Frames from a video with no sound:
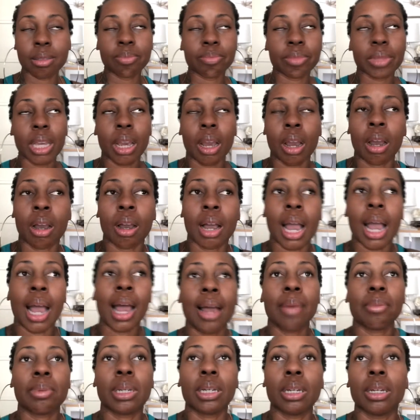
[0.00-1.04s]
y'all,
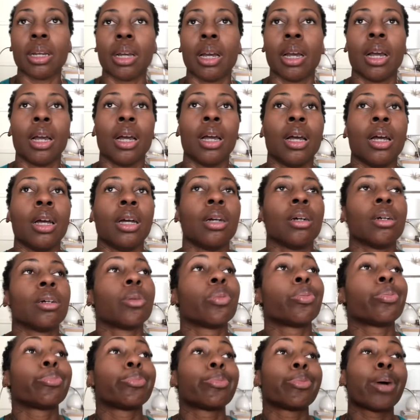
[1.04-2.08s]
I'll
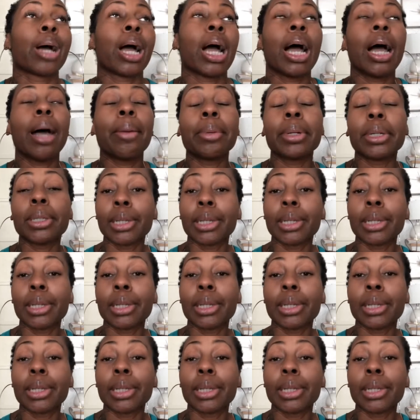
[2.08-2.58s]
be